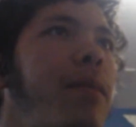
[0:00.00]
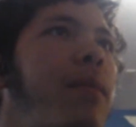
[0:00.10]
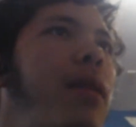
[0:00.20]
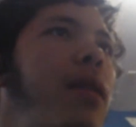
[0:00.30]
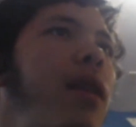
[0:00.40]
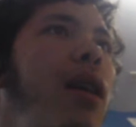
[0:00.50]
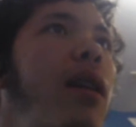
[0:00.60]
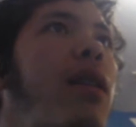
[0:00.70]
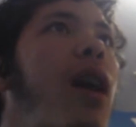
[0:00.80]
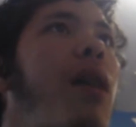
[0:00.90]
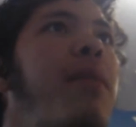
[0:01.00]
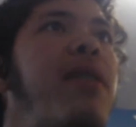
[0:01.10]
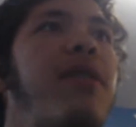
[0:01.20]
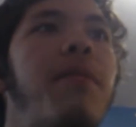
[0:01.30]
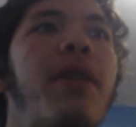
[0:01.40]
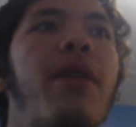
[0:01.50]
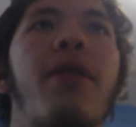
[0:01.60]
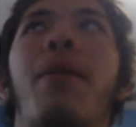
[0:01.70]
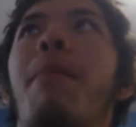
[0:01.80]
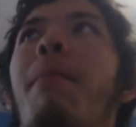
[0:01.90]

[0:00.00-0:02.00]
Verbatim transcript: the comment disappeared.